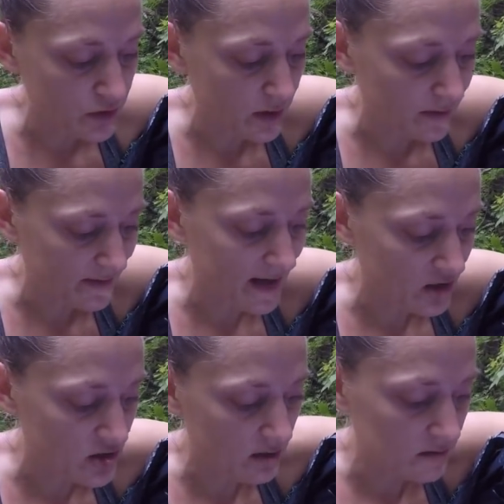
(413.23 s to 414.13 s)
to do because the
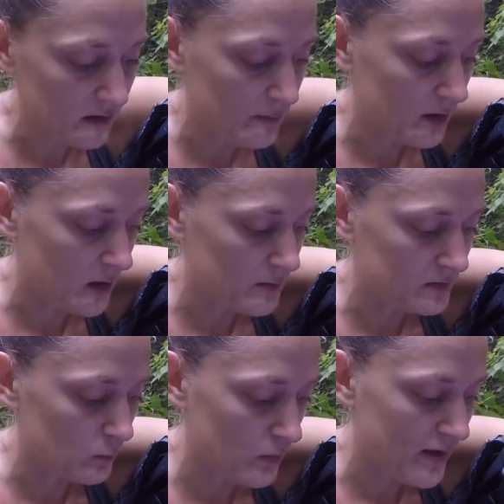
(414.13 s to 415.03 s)
next shelter coming up
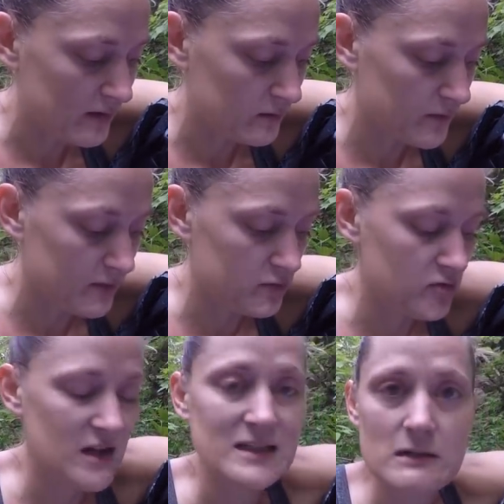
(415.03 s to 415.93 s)
is at
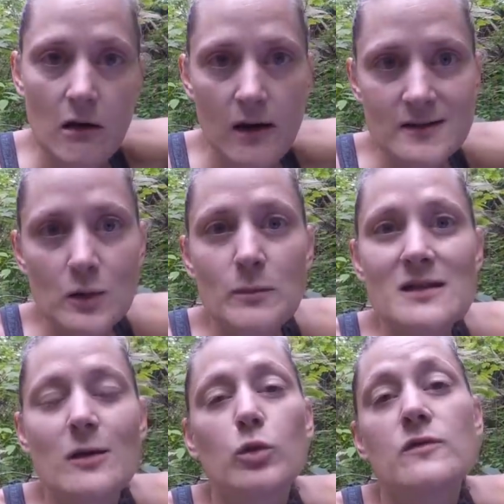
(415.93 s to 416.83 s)
1,589 so it
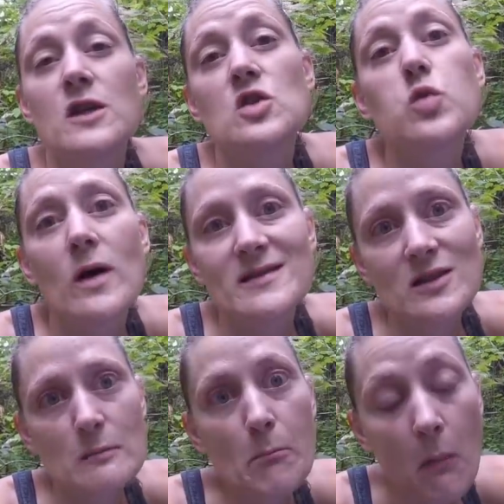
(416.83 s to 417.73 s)
means I would have done
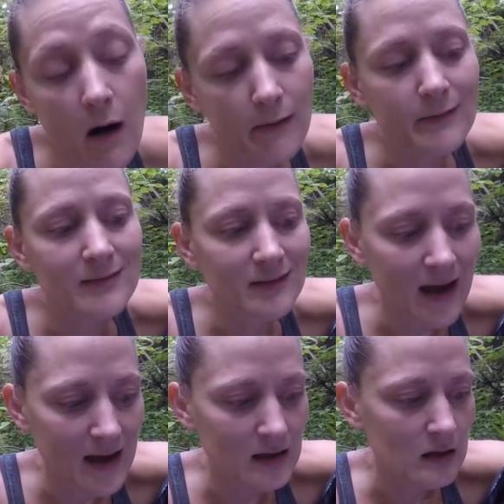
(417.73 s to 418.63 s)
20 miles
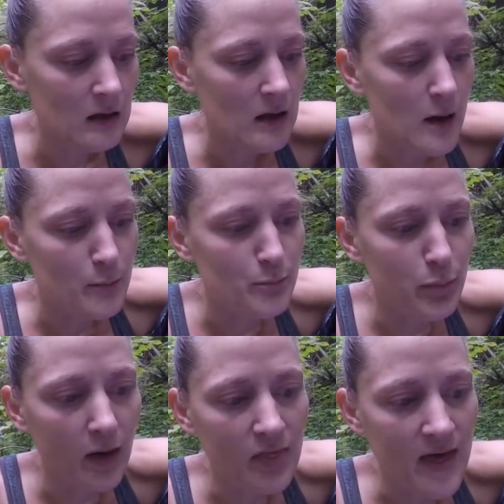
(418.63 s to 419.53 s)
today
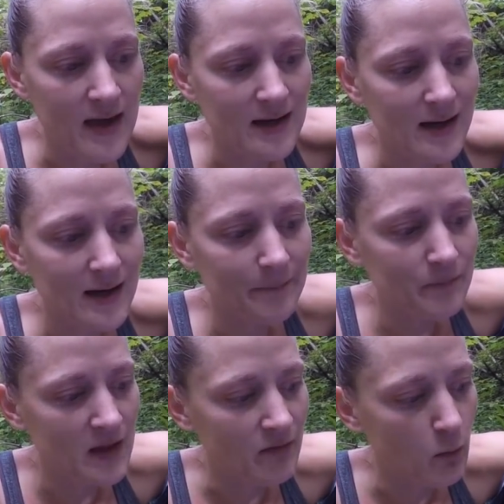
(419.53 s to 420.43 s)
but then
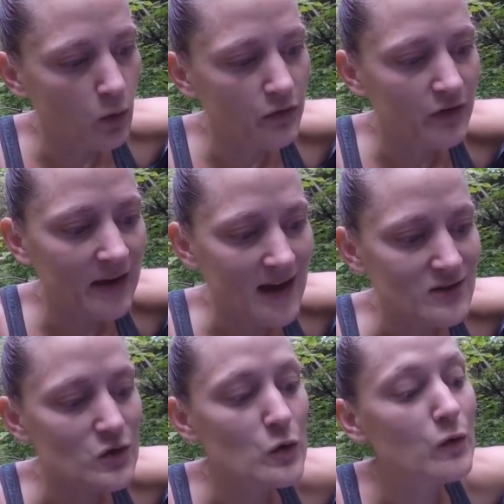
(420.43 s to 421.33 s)
if I want to get
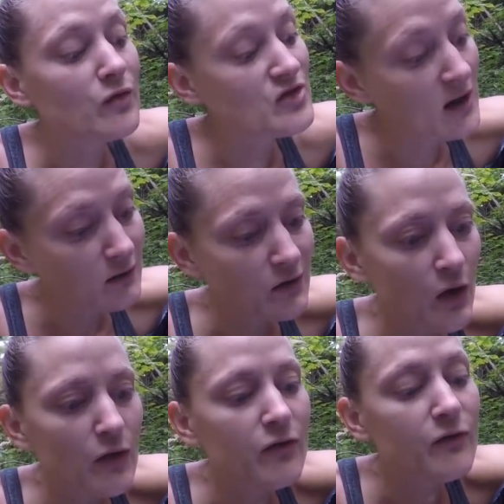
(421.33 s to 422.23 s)
to the
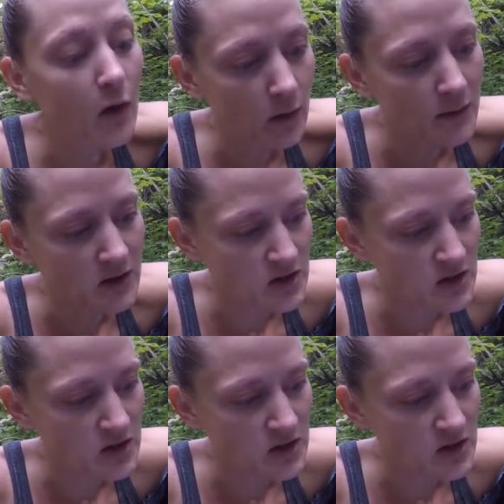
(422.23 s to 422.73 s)
shelter the following